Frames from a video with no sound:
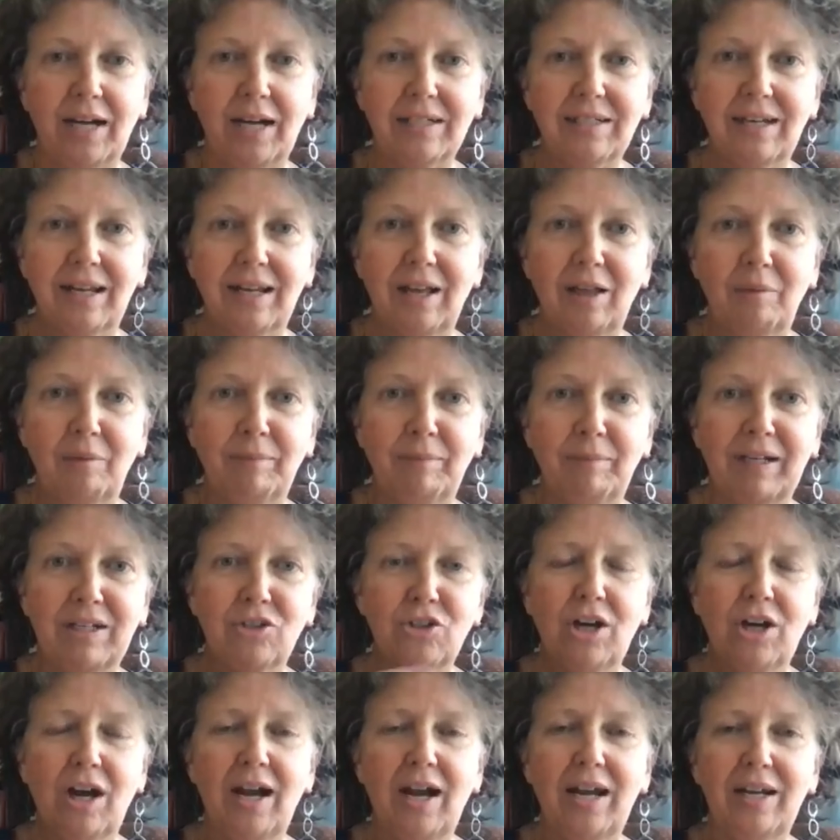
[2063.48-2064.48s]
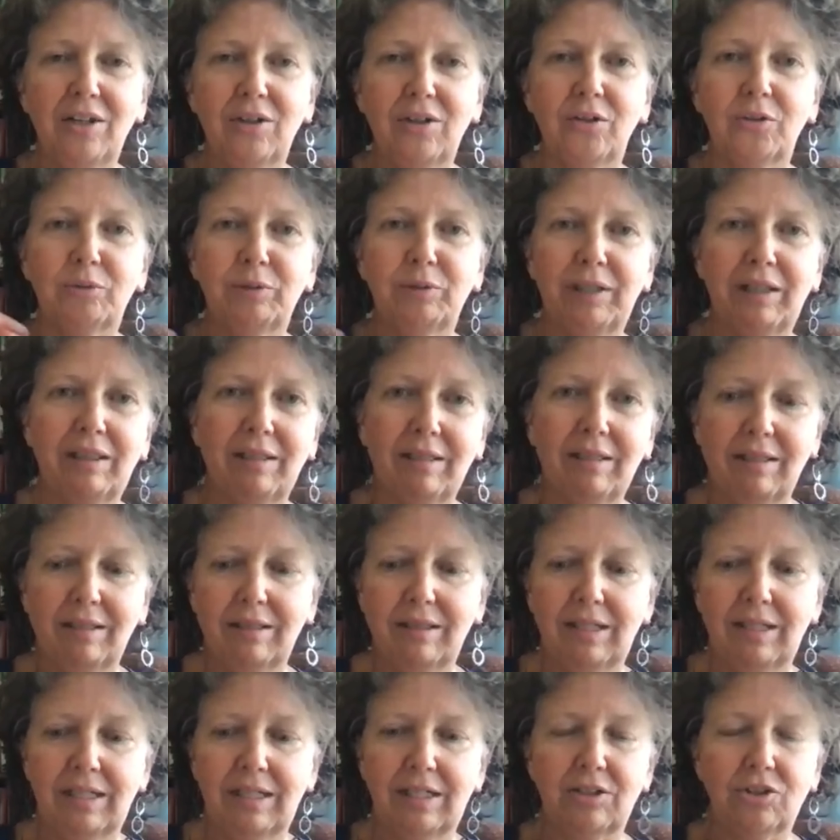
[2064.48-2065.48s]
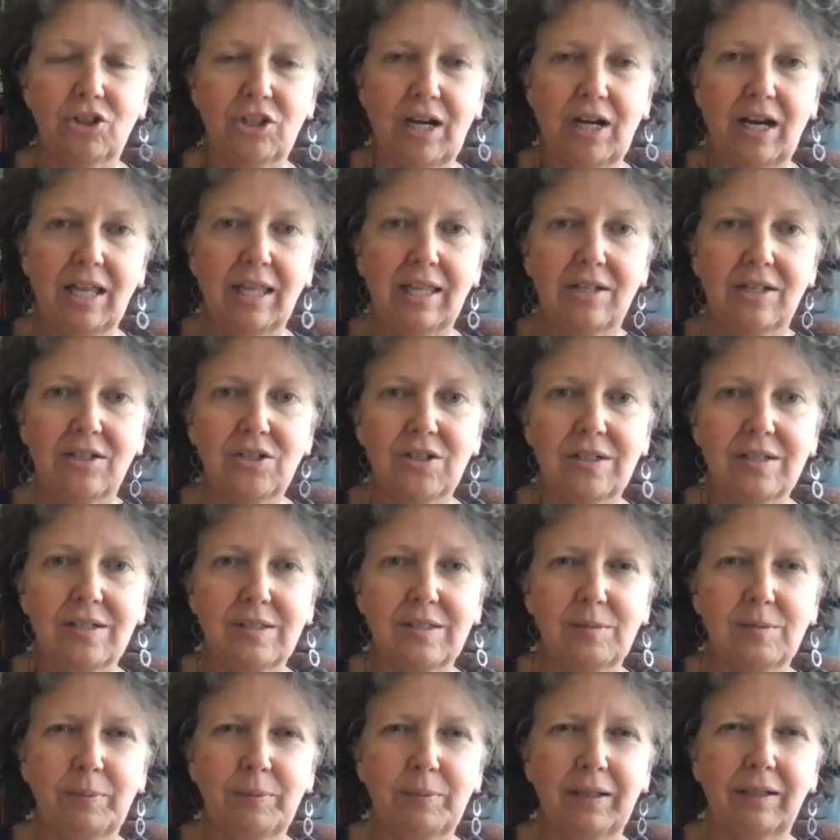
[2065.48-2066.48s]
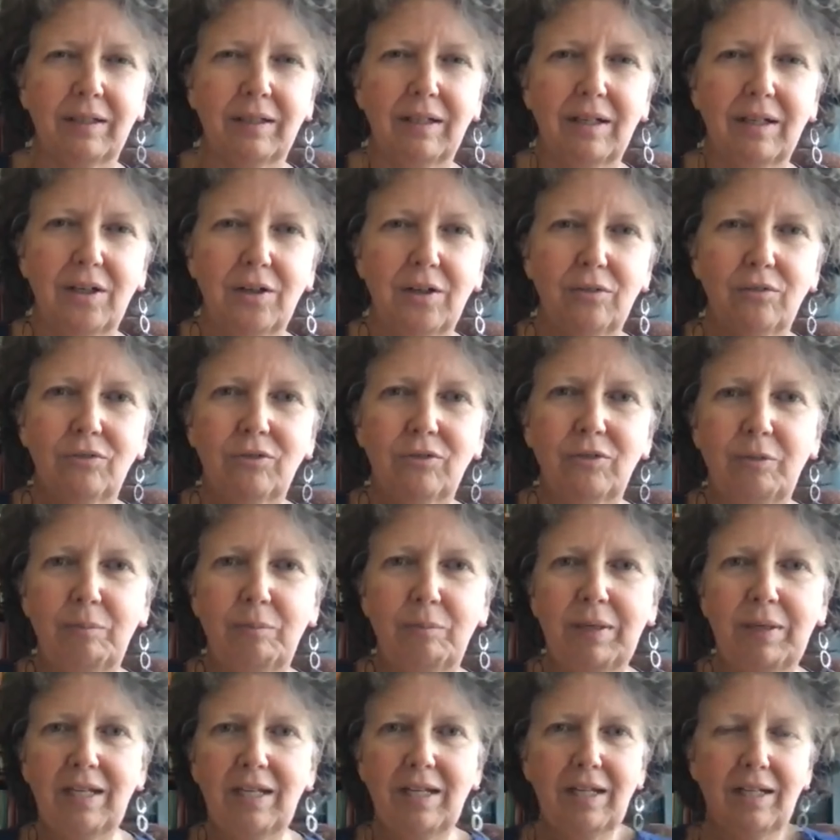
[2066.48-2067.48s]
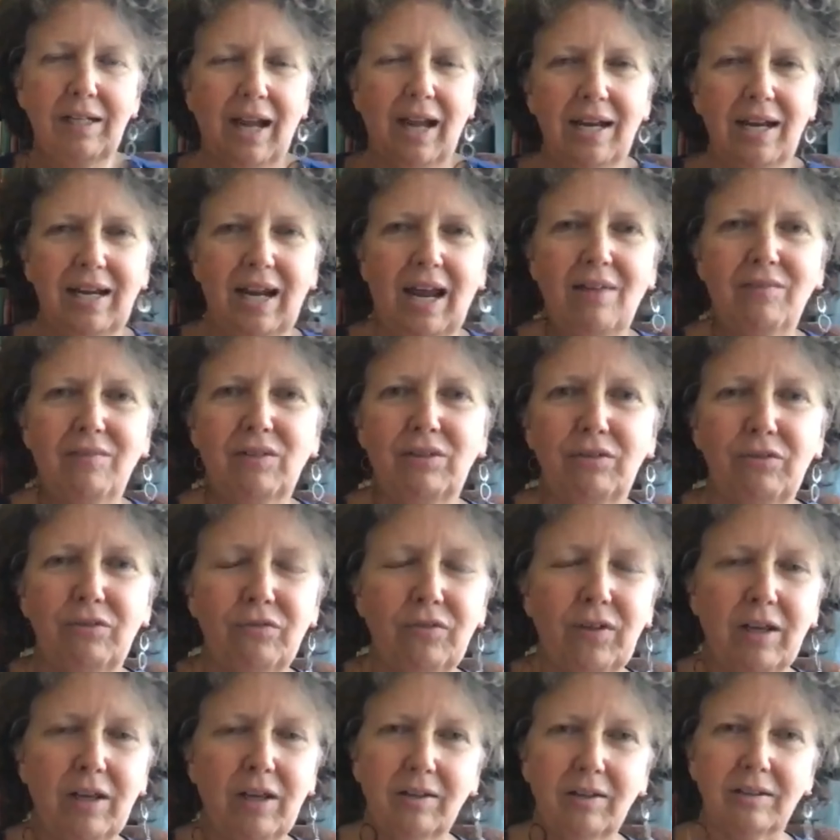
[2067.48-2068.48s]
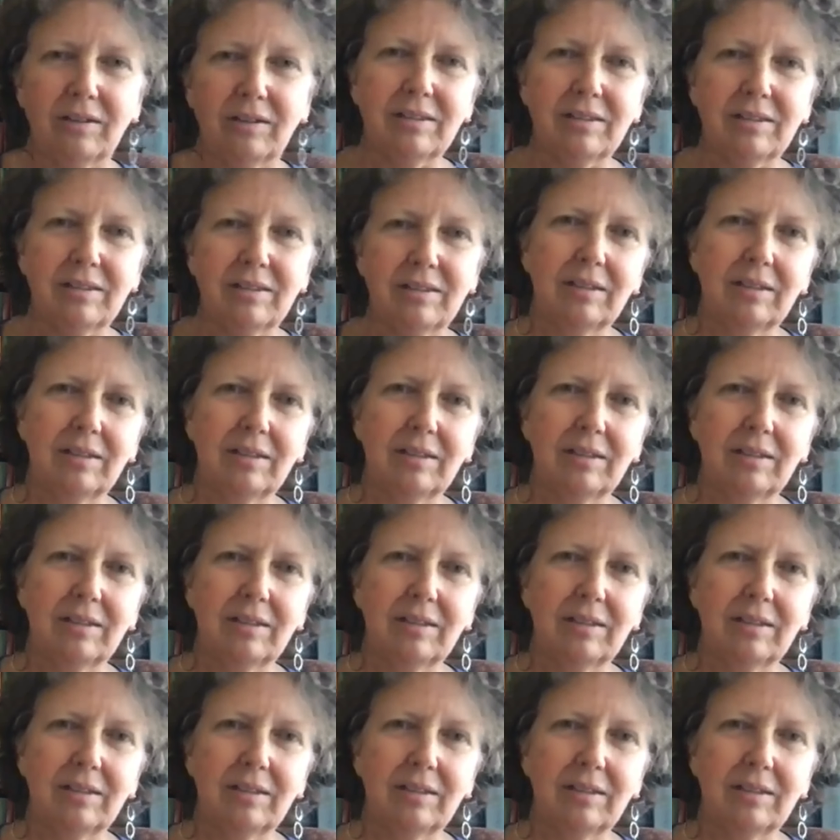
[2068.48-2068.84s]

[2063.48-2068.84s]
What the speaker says: to help my child with their challenges. But for me, I haven't felt.